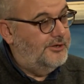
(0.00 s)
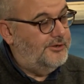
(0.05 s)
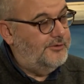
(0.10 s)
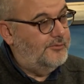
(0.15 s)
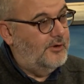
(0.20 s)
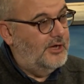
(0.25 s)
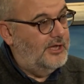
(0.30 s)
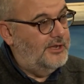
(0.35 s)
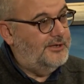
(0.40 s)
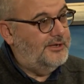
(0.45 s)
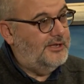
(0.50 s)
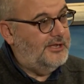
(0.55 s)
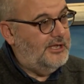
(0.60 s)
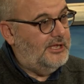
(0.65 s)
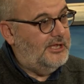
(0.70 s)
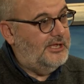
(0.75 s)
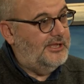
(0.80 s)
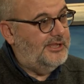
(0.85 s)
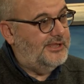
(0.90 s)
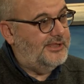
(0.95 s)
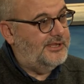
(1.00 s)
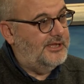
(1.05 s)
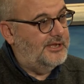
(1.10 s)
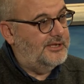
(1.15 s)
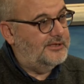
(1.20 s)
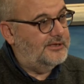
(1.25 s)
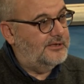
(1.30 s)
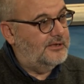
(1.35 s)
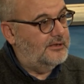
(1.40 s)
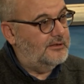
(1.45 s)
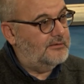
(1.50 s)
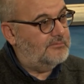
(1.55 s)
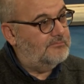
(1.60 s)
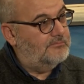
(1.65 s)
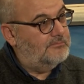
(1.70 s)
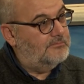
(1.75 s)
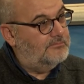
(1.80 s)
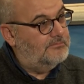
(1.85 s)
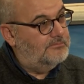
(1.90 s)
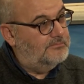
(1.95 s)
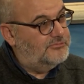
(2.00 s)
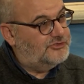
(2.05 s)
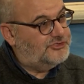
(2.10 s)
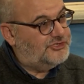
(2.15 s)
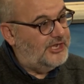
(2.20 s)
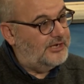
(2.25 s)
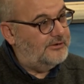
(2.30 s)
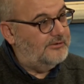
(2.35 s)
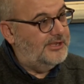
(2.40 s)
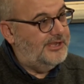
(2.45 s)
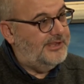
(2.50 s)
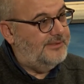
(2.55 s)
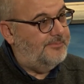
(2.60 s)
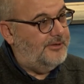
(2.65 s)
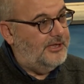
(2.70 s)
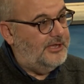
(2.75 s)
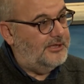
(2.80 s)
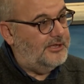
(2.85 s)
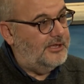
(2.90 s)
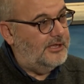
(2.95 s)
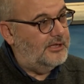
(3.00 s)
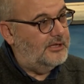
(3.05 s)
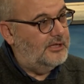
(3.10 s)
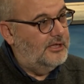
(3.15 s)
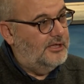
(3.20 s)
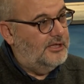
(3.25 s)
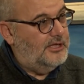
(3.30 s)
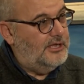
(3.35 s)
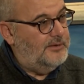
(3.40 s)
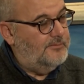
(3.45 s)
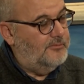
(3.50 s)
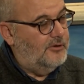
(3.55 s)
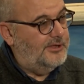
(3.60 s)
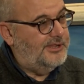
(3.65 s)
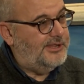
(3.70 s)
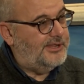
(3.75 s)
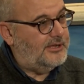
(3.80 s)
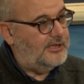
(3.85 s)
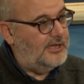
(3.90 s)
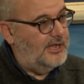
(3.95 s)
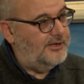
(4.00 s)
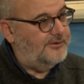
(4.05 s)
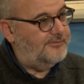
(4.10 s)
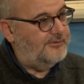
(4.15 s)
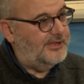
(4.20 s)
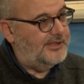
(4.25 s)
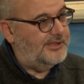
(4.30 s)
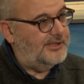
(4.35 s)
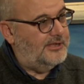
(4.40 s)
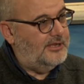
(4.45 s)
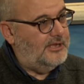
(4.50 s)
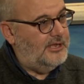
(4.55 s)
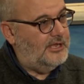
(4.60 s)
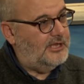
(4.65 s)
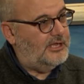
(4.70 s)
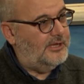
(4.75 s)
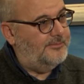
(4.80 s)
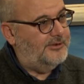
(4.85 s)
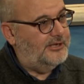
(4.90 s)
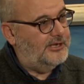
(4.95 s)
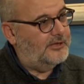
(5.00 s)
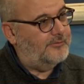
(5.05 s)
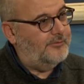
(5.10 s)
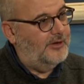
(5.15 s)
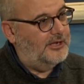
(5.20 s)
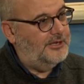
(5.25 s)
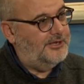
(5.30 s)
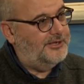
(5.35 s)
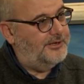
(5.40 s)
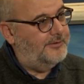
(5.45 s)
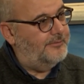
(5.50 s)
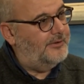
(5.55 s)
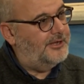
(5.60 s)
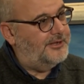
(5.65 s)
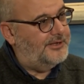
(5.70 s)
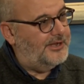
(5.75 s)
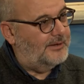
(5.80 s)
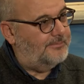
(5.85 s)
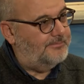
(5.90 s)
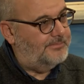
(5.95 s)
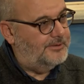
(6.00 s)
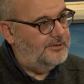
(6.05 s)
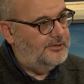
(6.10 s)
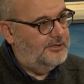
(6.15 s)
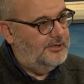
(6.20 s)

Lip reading: The one is that, generally speaking, in most countries, income inequality went up.